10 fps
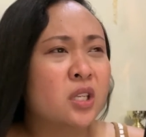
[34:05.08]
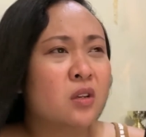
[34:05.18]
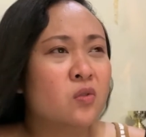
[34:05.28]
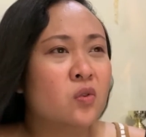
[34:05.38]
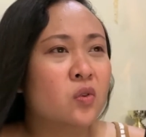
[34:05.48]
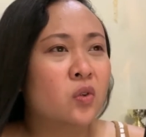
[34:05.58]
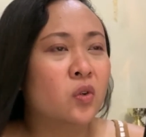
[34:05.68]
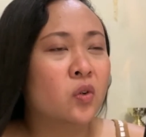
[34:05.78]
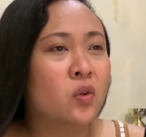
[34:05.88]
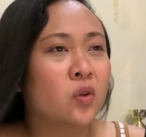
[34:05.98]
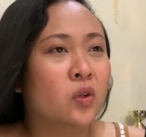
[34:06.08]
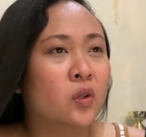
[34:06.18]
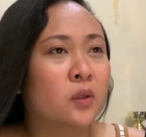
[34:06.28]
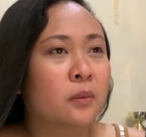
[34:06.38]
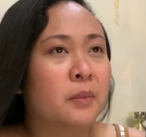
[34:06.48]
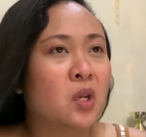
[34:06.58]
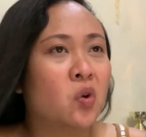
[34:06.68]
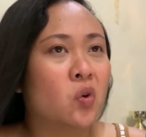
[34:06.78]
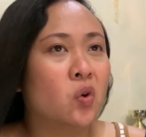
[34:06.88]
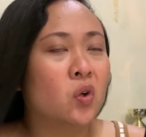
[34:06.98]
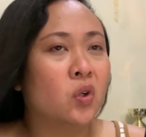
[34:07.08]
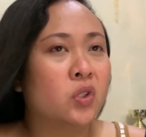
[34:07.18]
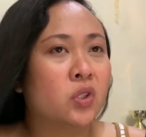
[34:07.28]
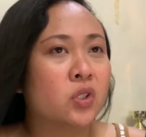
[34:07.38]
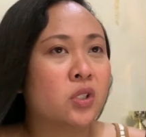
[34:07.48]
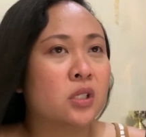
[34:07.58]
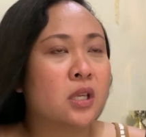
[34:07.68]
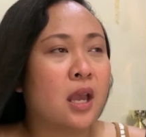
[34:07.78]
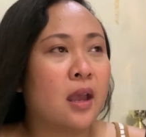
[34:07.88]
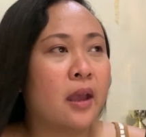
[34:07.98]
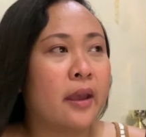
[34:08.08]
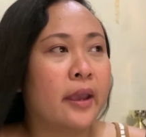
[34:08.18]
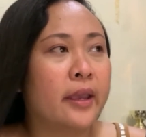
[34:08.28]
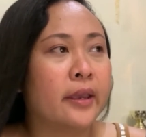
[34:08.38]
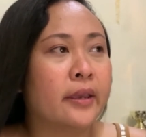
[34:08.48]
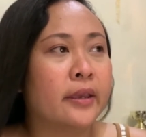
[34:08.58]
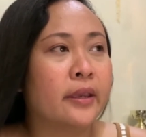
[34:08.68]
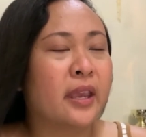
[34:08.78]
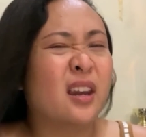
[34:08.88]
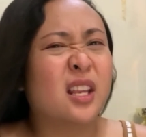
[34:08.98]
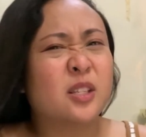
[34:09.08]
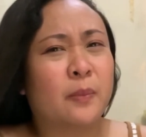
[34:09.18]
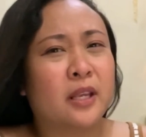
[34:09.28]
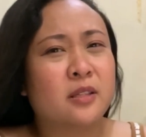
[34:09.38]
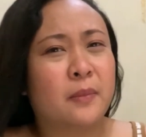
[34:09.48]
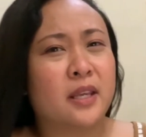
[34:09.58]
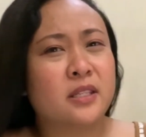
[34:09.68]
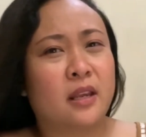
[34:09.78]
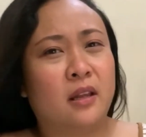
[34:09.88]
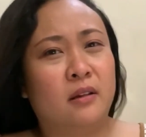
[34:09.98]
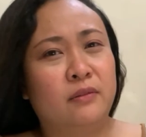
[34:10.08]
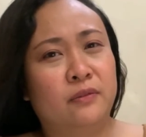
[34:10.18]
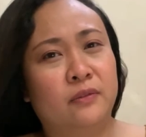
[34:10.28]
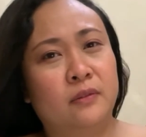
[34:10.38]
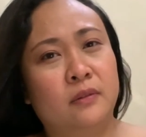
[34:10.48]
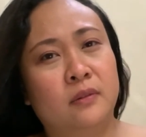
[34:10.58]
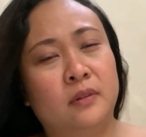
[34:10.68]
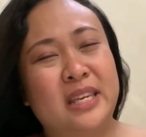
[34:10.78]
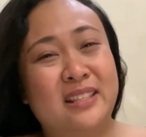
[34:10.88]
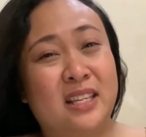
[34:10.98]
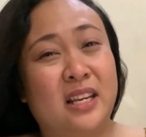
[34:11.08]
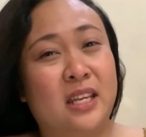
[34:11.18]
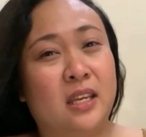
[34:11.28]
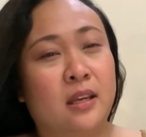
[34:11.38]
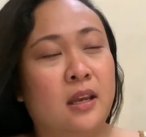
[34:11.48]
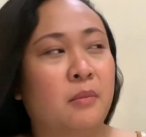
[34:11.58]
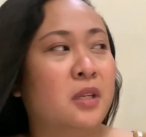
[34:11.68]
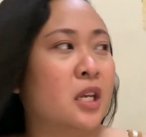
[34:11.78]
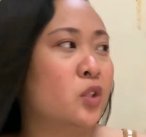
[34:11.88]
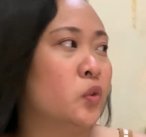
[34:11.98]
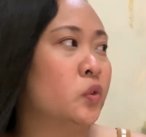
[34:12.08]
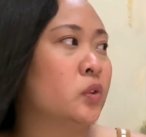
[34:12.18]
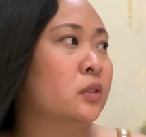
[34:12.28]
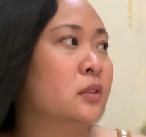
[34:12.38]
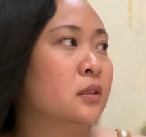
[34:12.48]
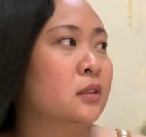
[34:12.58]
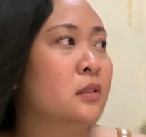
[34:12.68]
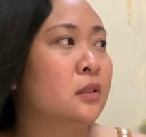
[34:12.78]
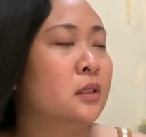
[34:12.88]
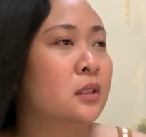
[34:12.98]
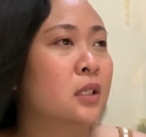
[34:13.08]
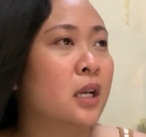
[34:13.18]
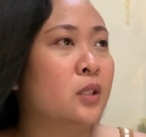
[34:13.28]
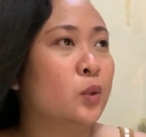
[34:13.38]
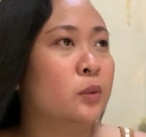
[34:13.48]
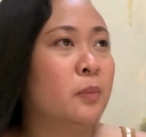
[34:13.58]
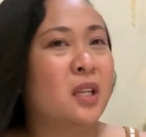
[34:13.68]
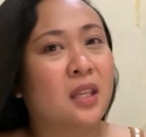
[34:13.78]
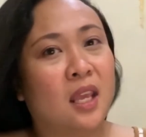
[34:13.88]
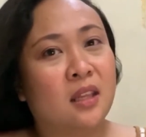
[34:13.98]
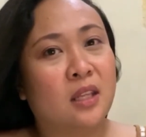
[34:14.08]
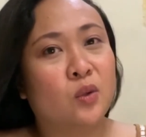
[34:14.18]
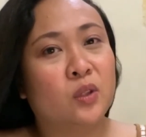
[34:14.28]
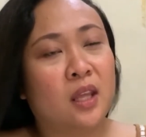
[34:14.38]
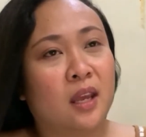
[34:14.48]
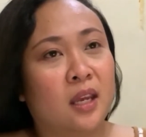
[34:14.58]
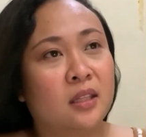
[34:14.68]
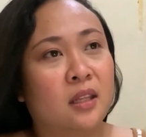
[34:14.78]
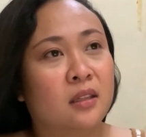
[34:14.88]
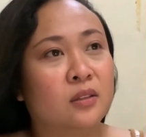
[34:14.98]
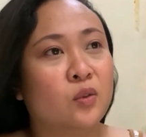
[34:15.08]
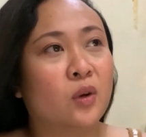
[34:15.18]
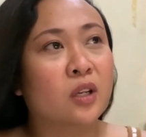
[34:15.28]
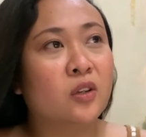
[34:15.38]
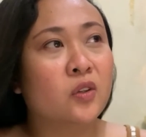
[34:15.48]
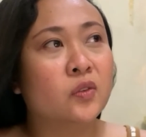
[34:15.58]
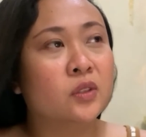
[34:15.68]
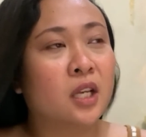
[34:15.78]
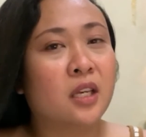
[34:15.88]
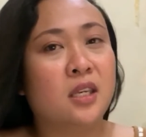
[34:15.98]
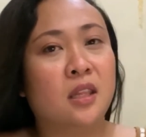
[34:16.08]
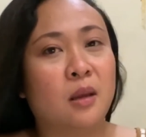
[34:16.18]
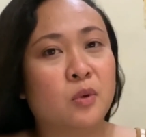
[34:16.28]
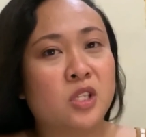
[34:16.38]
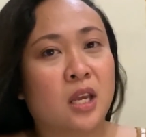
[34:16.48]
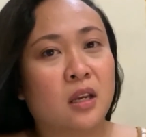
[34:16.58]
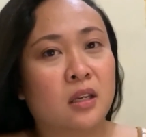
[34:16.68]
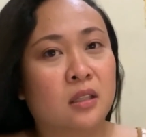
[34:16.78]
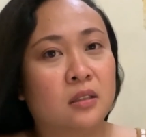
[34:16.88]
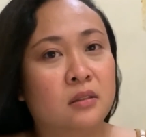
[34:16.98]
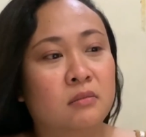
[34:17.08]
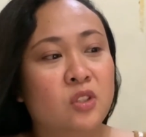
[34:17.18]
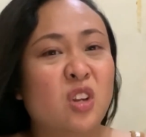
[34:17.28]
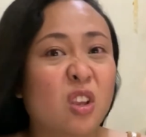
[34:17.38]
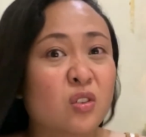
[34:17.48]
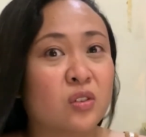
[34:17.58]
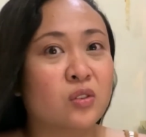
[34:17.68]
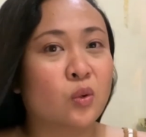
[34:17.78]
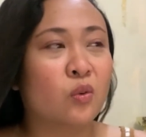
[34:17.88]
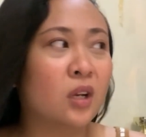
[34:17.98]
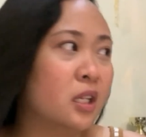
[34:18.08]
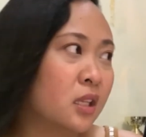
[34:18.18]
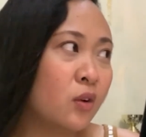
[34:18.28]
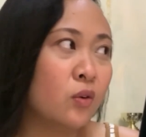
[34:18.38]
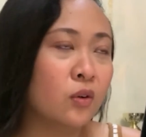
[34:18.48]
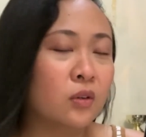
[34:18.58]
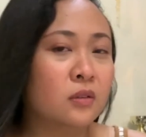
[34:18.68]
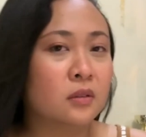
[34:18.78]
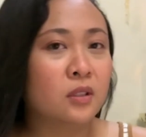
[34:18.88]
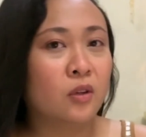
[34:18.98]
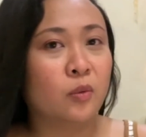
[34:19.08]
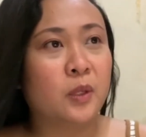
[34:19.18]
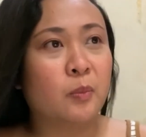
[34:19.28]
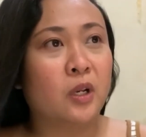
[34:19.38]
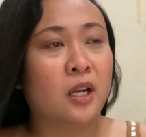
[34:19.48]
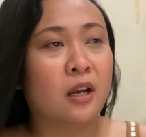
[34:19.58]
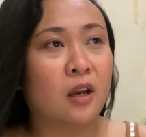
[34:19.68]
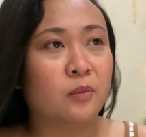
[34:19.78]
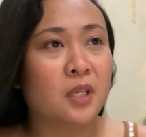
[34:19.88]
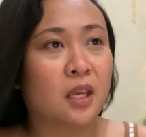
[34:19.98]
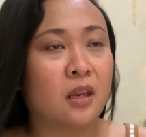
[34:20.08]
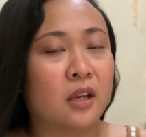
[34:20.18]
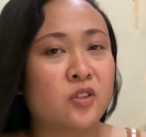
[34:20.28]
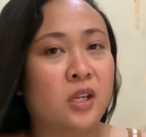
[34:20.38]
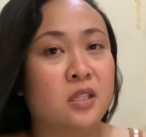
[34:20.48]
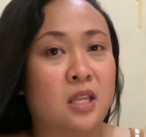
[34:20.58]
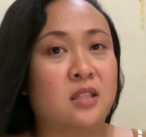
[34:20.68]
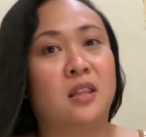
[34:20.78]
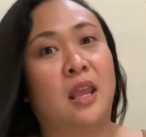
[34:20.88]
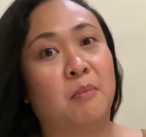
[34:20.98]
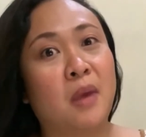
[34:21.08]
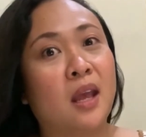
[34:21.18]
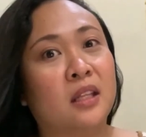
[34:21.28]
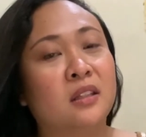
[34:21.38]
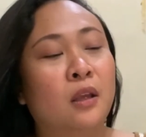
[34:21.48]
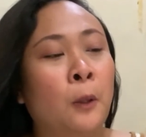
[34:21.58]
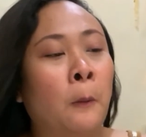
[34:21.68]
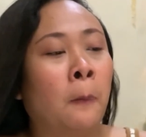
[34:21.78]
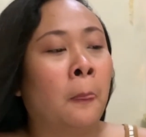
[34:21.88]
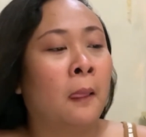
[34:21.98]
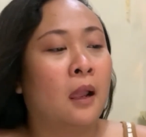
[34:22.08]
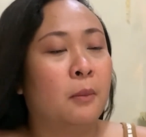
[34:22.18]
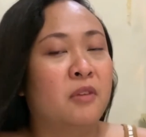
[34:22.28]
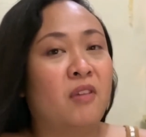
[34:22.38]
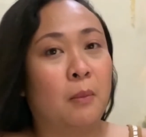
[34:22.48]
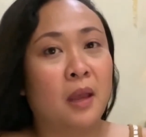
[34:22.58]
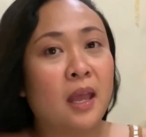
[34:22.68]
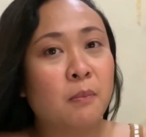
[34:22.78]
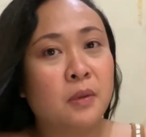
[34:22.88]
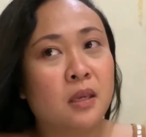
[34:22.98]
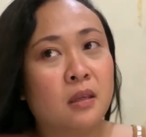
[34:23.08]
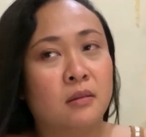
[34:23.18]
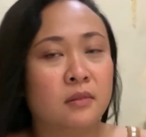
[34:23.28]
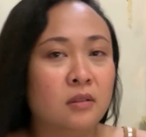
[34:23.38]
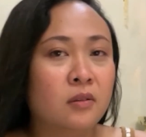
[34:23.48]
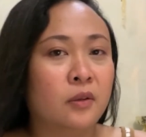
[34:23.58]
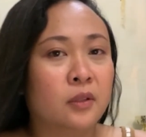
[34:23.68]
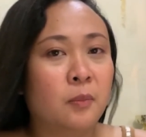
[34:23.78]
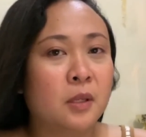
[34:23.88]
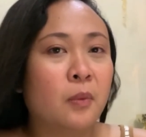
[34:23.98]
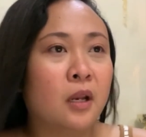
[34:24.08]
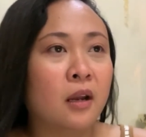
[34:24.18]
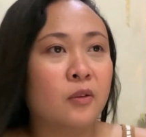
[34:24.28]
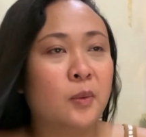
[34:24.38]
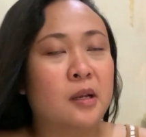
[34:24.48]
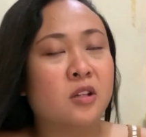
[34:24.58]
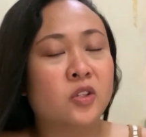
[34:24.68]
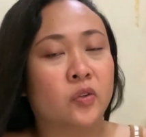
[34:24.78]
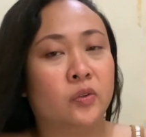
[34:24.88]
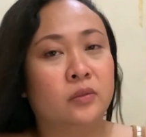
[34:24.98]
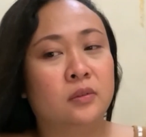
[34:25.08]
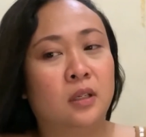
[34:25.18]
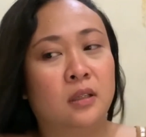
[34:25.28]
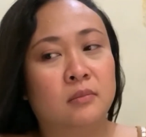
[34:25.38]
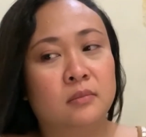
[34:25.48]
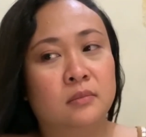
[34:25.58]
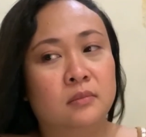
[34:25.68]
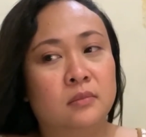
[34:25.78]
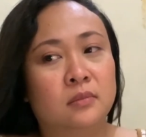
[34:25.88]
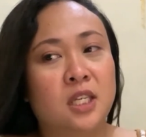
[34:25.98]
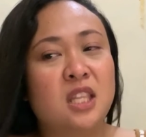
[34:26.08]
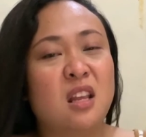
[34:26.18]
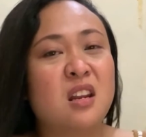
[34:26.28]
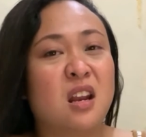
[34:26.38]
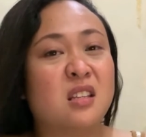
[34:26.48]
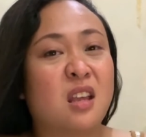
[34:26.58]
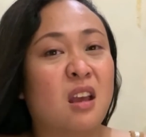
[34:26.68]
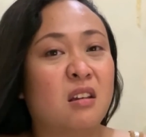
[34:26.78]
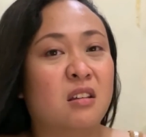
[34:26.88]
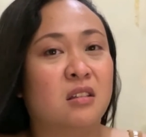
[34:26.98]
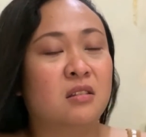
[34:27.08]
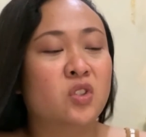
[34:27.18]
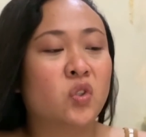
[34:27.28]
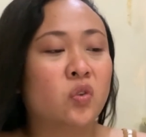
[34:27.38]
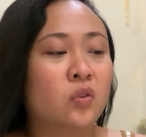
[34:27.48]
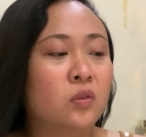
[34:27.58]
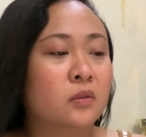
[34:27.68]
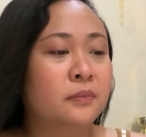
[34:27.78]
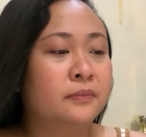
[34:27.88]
siguro because I can express myself easily. I mean, I don't pretend, I don't hide. And kung ano yung nakikita mo sa akin, yun na yun. So, kung galit ako, you know, people around me can actually sense that I'm mad. If I'm happy, you know, the people around me also, kita nila sa akin. So,